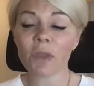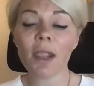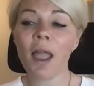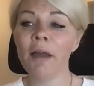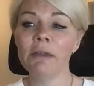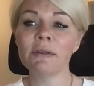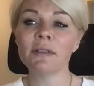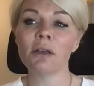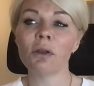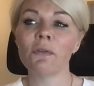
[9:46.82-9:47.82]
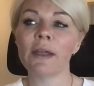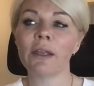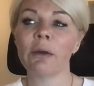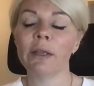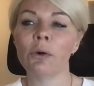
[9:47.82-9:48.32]
And there is still a lot of that
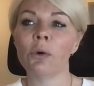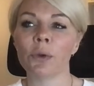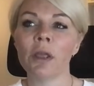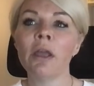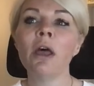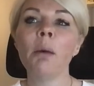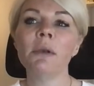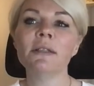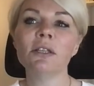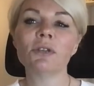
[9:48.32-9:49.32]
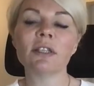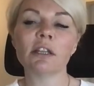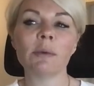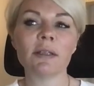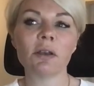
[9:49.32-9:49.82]
going on. But it's interesting
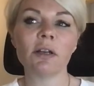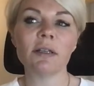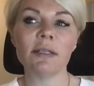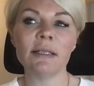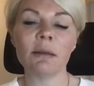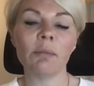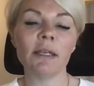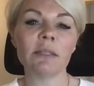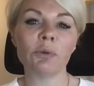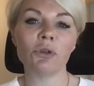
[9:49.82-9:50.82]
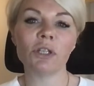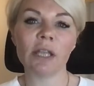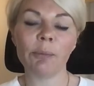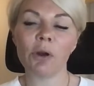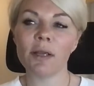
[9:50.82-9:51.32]
that we're starting to see some lenders pushing their
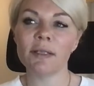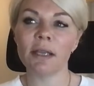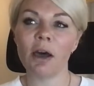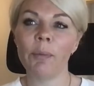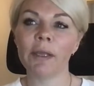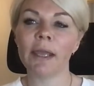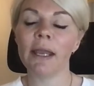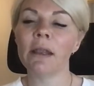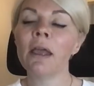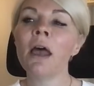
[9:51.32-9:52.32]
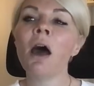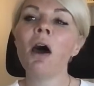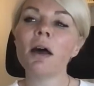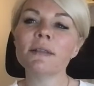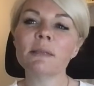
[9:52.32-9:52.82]
pricing up again.
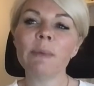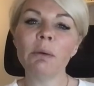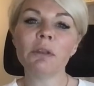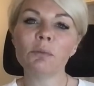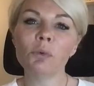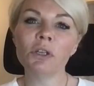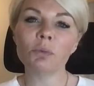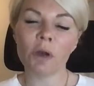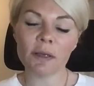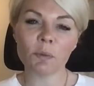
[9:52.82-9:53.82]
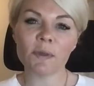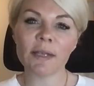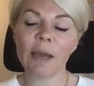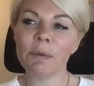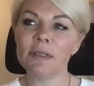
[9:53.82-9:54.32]
I suspect with the mortgage works, what's
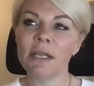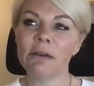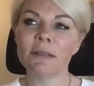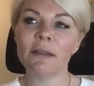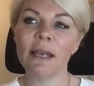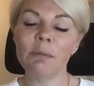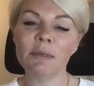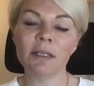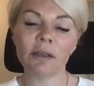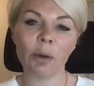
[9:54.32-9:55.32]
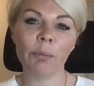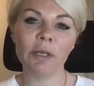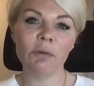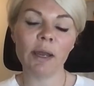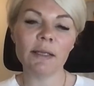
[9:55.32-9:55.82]
happened here is that their limited
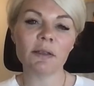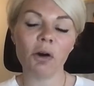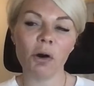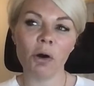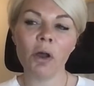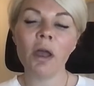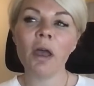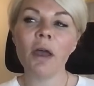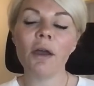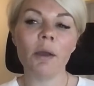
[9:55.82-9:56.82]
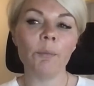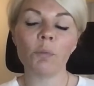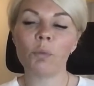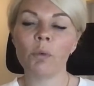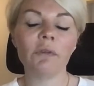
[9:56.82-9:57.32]
company rates are,
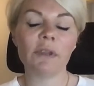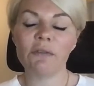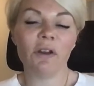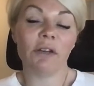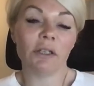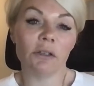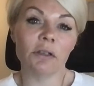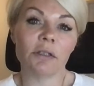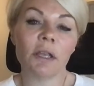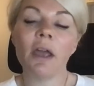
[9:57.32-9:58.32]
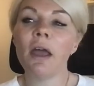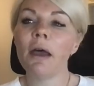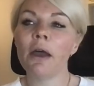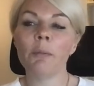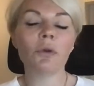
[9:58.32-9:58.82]
they're very good.
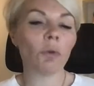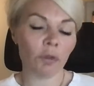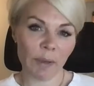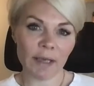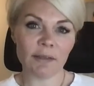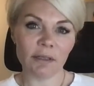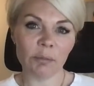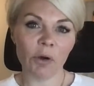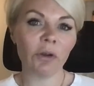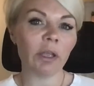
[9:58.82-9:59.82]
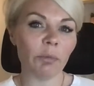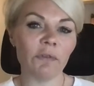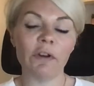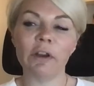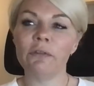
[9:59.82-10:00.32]
Not the best in the market, but
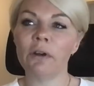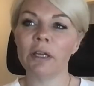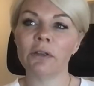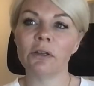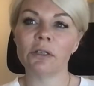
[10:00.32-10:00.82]
very, very good.